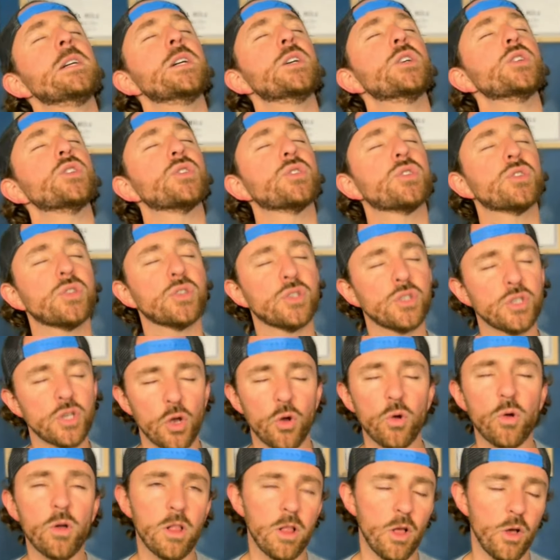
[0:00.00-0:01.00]

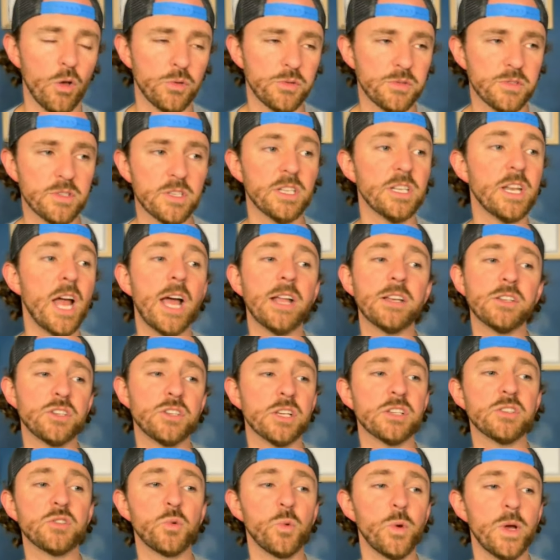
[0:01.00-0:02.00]
so close to not
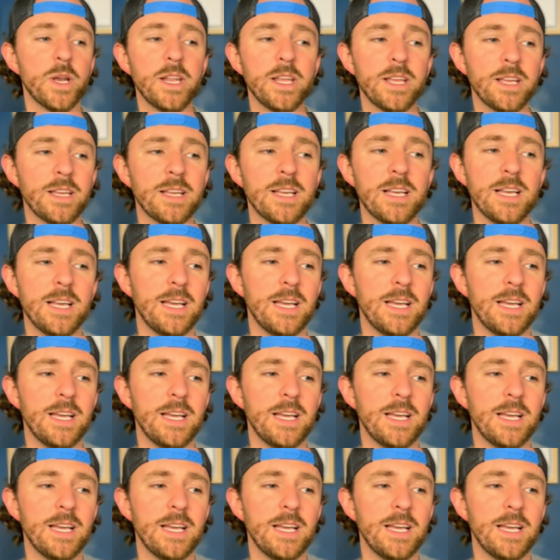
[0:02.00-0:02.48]
just winning